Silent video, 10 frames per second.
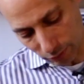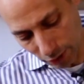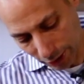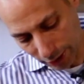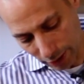
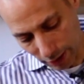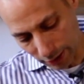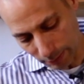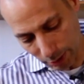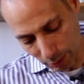Really
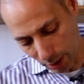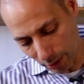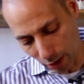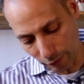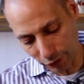good. I mean, we
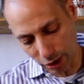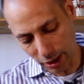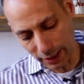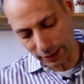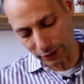don't want to
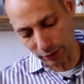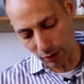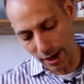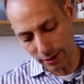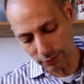overcook anything, right?